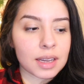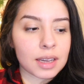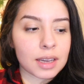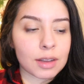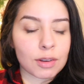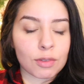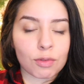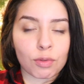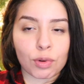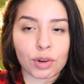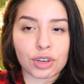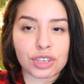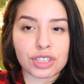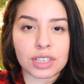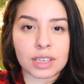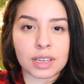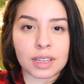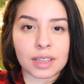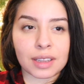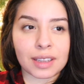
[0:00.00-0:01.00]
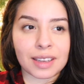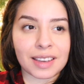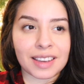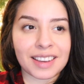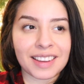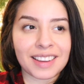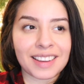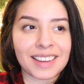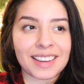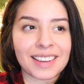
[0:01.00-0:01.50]
unfortunately,
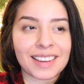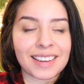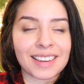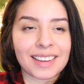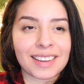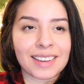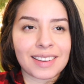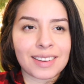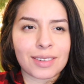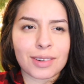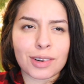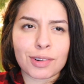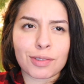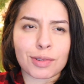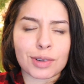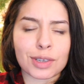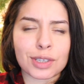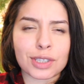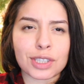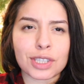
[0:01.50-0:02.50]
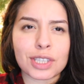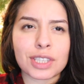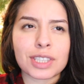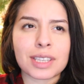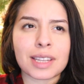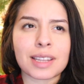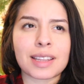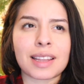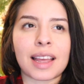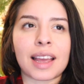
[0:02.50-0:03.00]
or fortunately, she
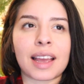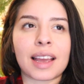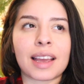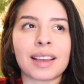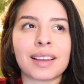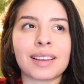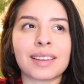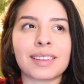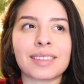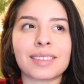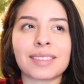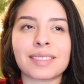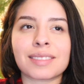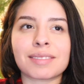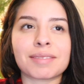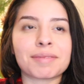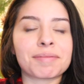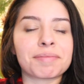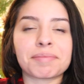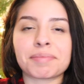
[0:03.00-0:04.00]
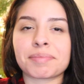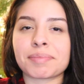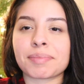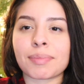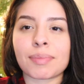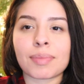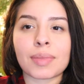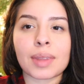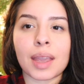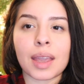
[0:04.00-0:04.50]
said that
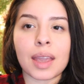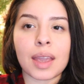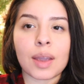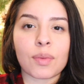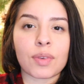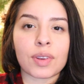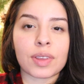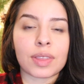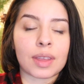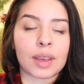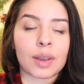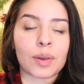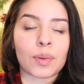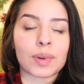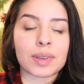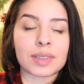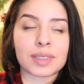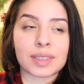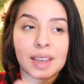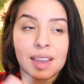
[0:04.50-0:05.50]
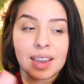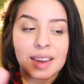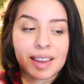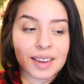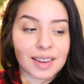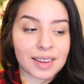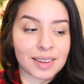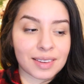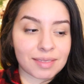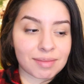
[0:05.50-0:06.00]
everything was
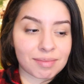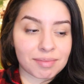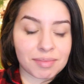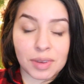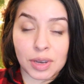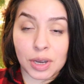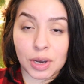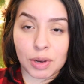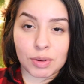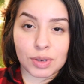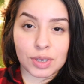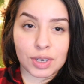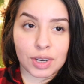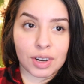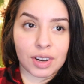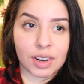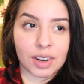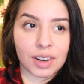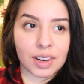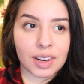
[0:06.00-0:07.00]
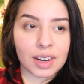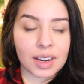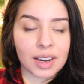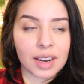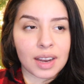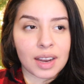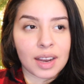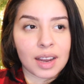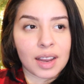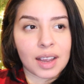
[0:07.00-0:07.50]
like new to her.
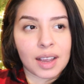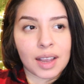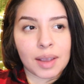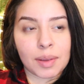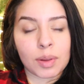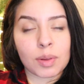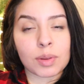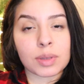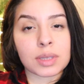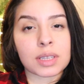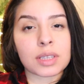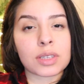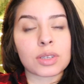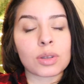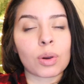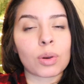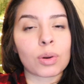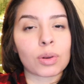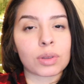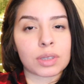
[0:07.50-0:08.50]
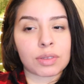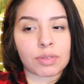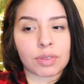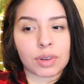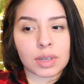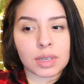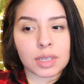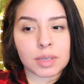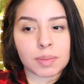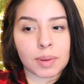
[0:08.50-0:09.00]
And it was a total different
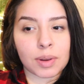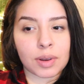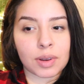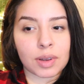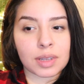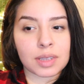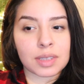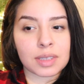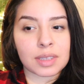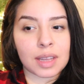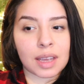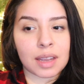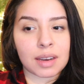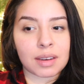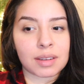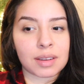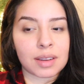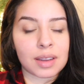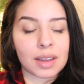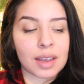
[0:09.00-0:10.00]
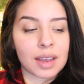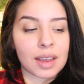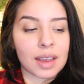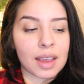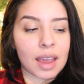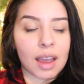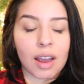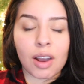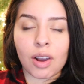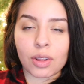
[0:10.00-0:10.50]
experience than
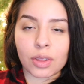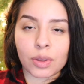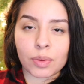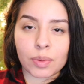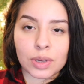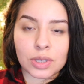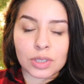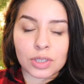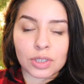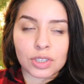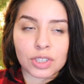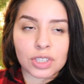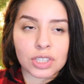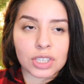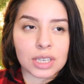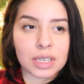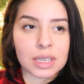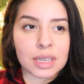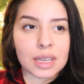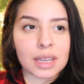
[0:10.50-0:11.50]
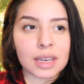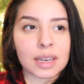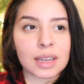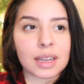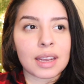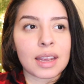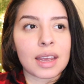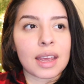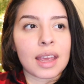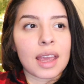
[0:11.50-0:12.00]
all the research she did.
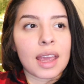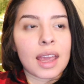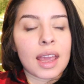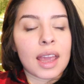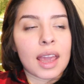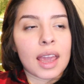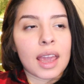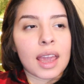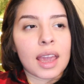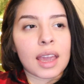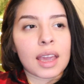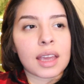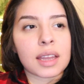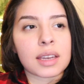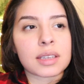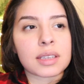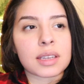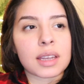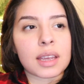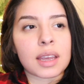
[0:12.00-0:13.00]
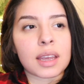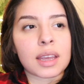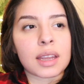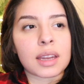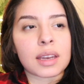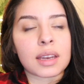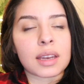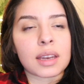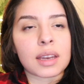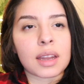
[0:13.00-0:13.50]
And
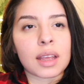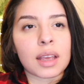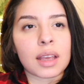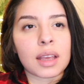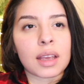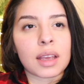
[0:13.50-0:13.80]
in